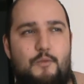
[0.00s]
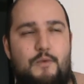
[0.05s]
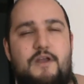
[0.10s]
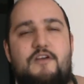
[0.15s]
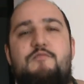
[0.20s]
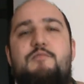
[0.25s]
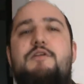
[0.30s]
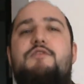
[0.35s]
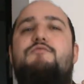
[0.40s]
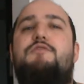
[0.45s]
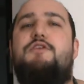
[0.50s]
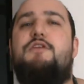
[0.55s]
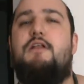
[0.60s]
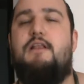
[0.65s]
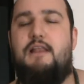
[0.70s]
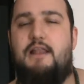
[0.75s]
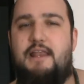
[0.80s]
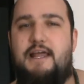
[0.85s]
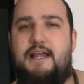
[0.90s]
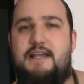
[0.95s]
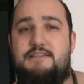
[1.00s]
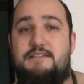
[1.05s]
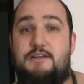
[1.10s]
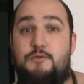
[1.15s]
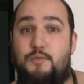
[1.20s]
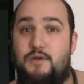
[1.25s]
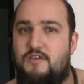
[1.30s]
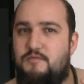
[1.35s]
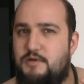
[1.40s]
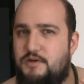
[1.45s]
have been, like I said,
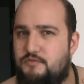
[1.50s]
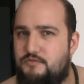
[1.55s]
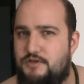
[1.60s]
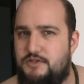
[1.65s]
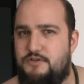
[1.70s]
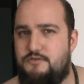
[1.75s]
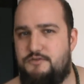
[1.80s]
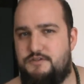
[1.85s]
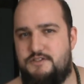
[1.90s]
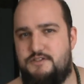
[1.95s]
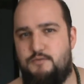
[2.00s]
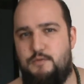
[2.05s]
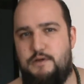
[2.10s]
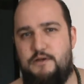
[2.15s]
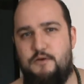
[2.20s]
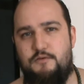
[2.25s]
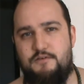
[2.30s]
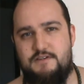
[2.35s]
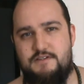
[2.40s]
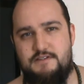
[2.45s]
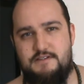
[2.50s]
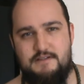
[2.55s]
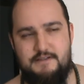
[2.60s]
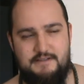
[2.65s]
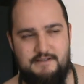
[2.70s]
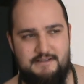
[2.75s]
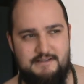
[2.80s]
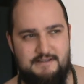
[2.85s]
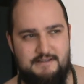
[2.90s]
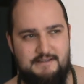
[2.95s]
we have been reduced. We don't
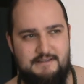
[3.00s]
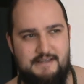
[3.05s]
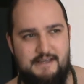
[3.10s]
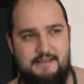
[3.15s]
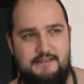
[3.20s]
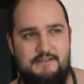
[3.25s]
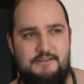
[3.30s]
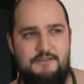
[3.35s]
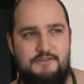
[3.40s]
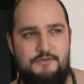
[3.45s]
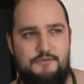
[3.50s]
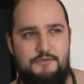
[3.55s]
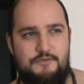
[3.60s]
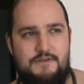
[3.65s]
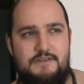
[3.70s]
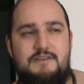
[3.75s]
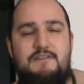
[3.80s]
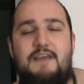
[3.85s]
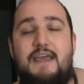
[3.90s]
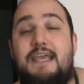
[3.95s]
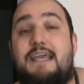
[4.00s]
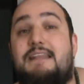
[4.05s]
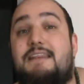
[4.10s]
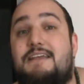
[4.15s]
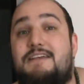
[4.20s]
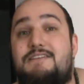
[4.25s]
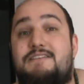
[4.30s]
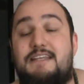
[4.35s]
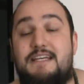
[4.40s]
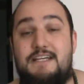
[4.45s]
tend to take
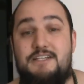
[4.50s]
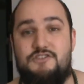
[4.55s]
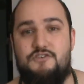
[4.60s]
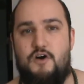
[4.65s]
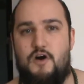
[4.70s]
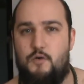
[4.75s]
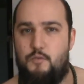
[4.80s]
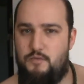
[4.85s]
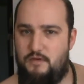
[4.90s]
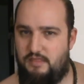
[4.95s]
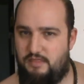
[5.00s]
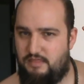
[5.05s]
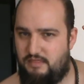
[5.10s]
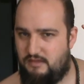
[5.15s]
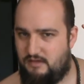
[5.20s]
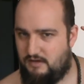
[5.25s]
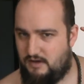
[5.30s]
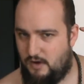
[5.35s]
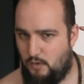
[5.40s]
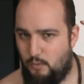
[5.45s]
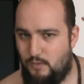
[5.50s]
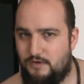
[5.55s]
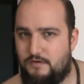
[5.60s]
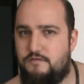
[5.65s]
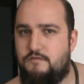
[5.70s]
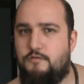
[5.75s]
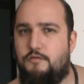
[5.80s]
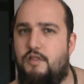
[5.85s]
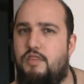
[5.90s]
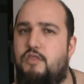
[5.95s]
these things on with a
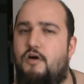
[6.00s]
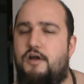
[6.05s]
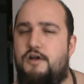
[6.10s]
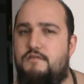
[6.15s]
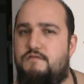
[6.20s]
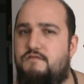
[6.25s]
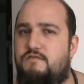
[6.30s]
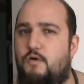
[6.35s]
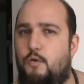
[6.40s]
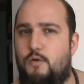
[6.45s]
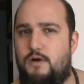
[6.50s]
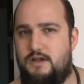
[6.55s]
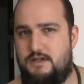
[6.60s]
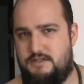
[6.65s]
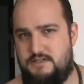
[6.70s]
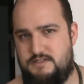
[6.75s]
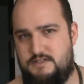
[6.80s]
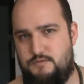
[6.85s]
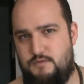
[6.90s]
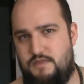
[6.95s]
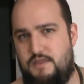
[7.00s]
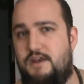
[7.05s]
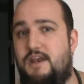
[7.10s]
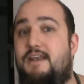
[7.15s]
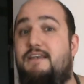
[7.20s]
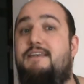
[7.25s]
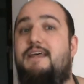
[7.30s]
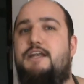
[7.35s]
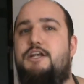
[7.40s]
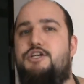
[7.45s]
willful thought of focus, with an
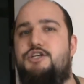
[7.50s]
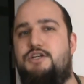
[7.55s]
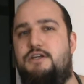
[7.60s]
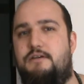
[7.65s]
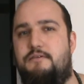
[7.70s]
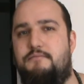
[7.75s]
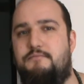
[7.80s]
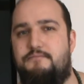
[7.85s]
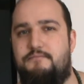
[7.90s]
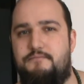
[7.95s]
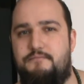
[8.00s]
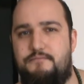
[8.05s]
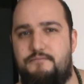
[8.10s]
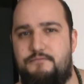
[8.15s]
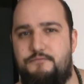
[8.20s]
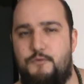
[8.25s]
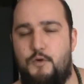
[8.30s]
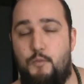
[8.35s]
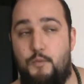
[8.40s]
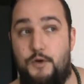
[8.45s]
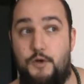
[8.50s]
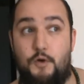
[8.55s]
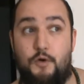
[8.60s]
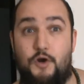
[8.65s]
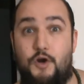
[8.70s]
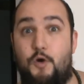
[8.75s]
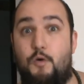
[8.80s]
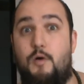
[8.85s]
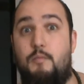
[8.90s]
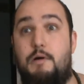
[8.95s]
intention. We don't
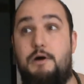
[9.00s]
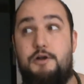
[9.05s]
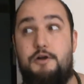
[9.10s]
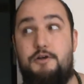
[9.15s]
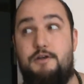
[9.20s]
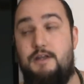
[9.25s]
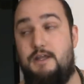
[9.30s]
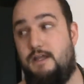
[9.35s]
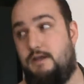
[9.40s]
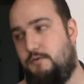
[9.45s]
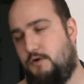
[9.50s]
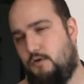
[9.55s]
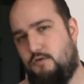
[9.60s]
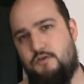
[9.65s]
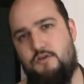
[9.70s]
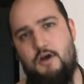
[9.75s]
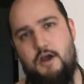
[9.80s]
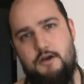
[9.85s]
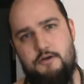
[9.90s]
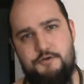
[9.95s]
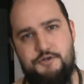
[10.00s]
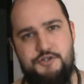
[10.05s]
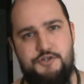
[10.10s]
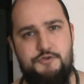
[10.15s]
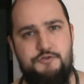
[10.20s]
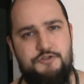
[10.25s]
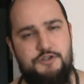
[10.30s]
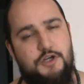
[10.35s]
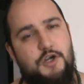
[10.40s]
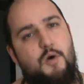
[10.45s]
go about our day, we don't tie our
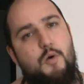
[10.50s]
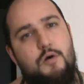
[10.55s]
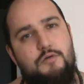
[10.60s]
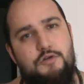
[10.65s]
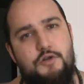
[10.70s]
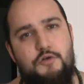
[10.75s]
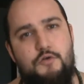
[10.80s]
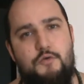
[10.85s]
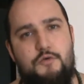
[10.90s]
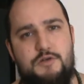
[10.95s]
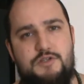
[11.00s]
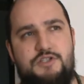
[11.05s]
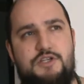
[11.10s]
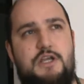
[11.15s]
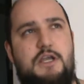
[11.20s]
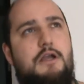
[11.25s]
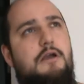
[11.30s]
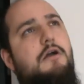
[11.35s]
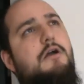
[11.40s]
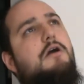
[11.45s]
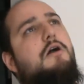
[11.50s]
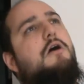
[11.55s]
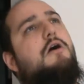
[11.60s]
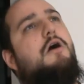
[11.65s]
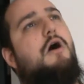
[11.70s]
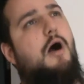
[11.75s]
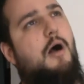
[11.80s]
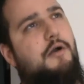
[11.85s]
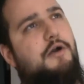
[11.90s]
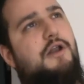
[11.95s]
shoes and go out the door saying,
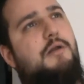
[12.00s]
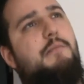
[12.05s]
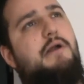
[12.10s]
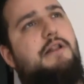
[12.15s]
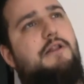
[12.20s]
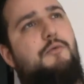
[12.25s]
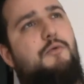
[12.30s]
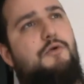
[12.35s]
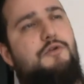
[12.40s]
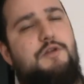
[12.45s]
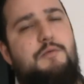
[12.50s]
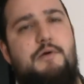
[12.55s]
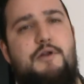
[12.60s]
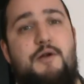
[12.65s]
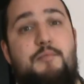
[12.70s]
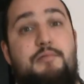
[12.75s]
I'm going to make the world a better